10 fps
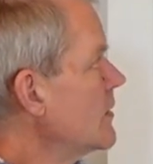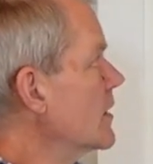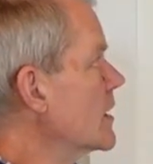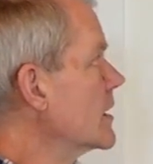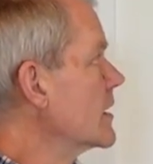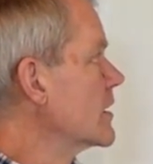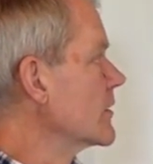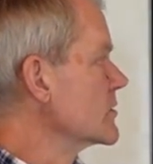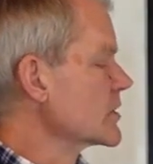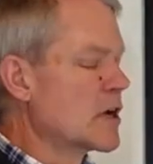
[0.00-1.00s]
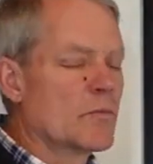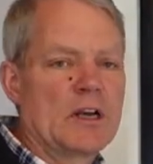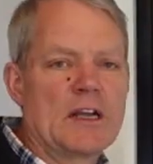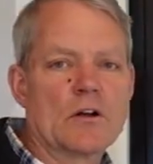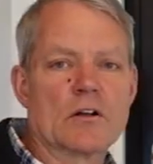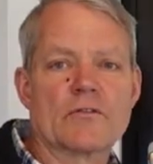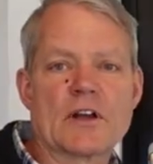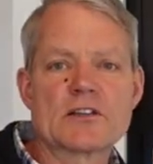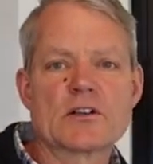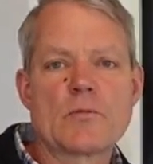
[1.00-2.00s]
The, there's a company called
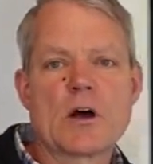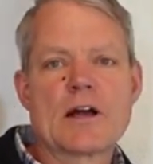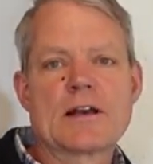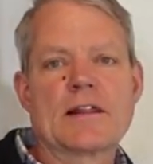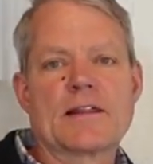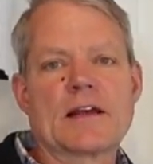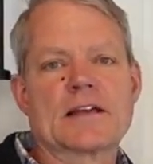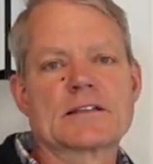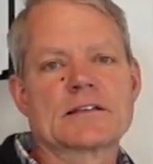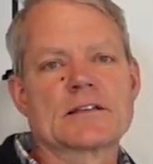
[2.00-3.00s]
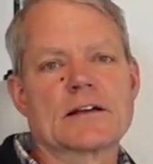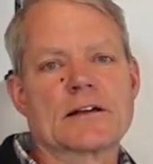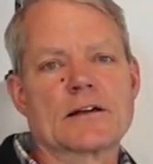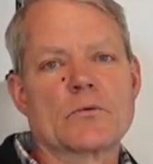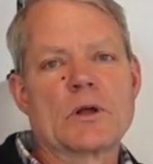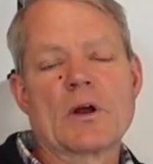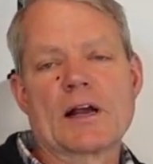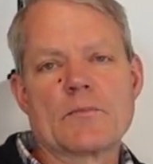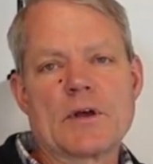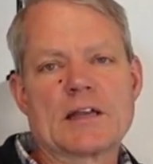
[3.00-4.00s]
Fensterlon that uh, we
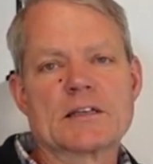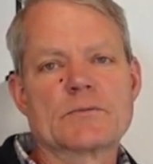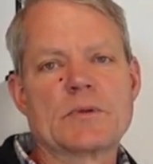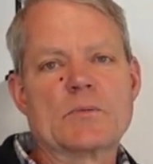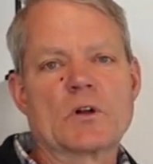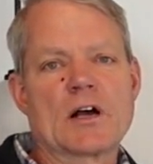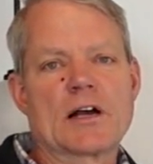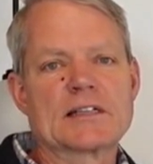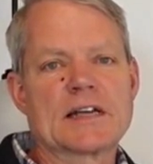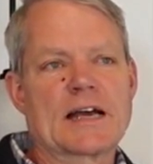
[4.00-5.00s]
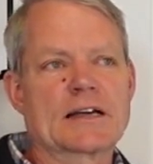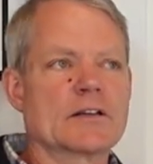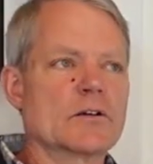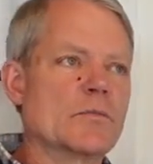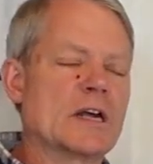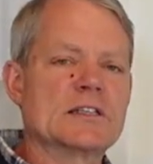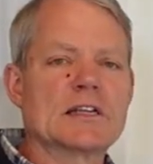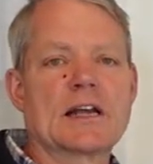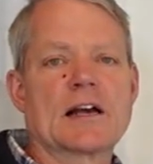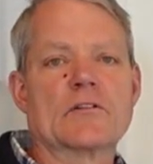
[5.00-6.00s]
recommend people contact. They're based
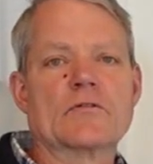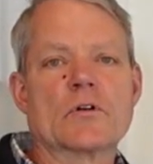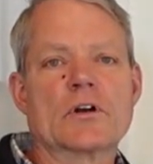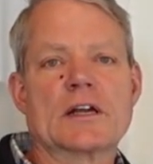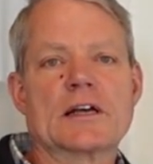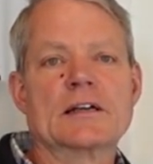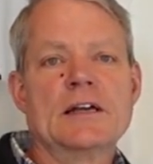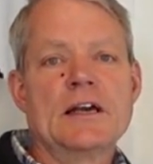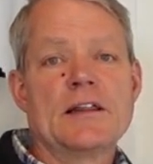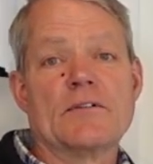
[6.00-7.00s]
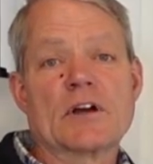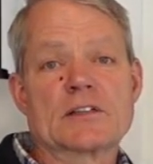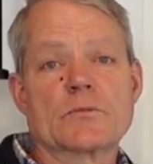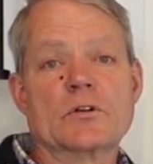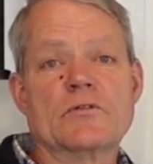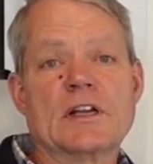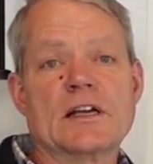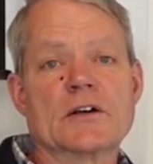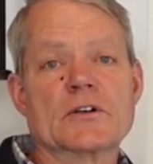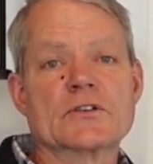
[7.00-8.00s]
in California. They've got some good
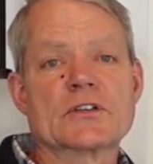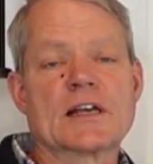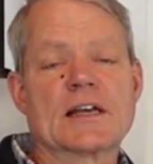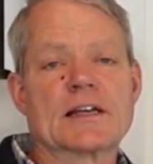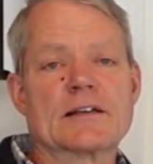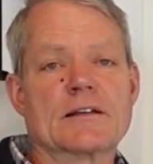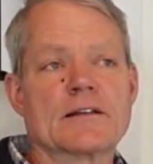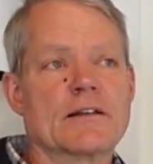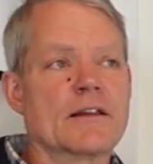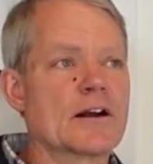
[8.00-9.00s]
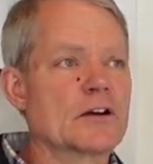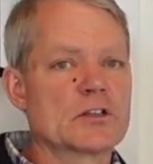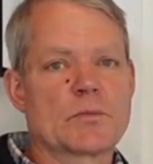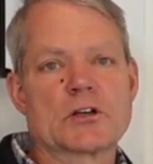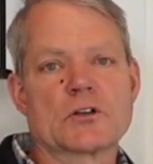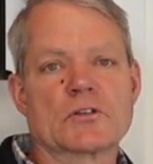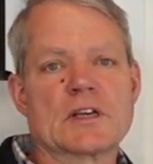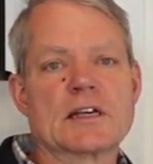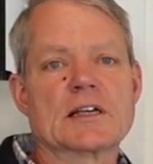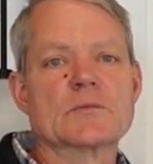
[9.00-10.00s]
videos, and their
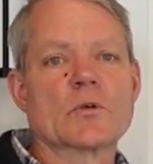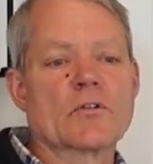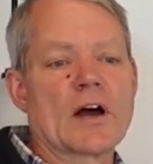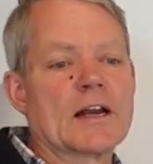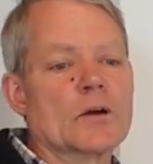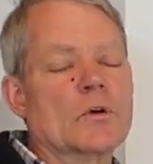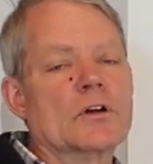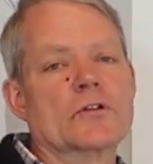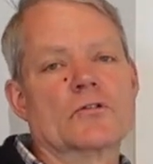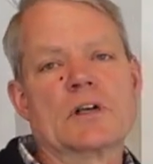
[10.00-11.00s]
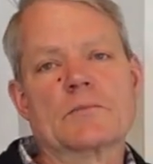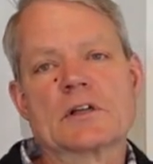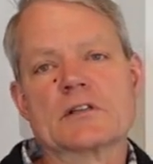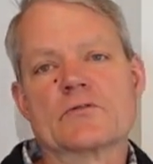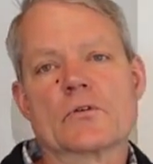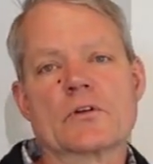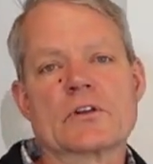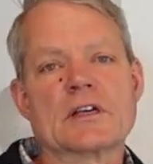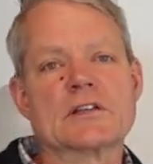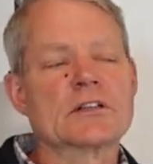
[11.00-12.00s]
specialty is providing window treatments for
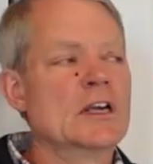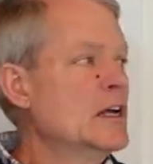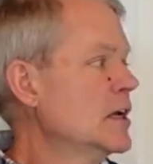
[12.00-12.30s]
these